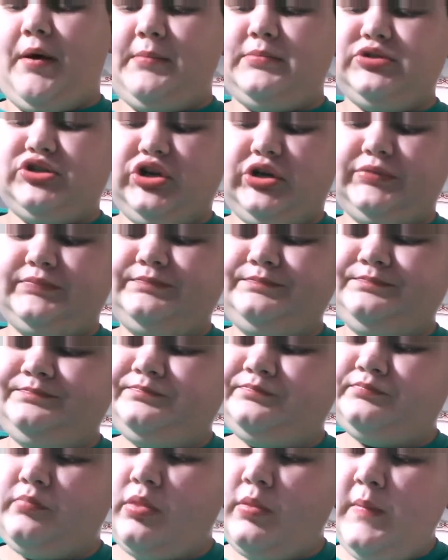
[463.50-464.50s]
of Parmesan
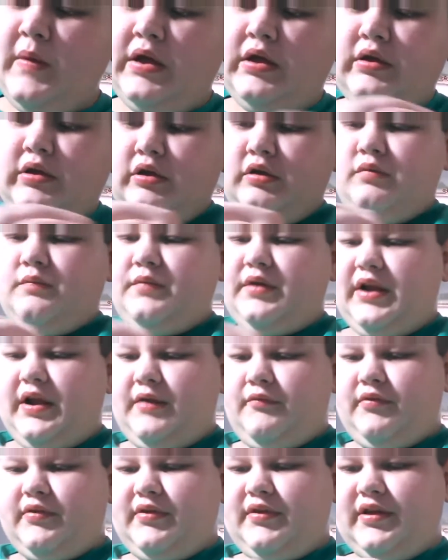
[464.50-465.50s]
when
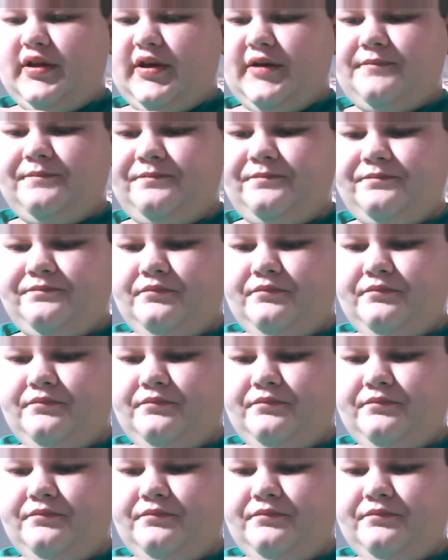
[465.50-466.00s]
I went today.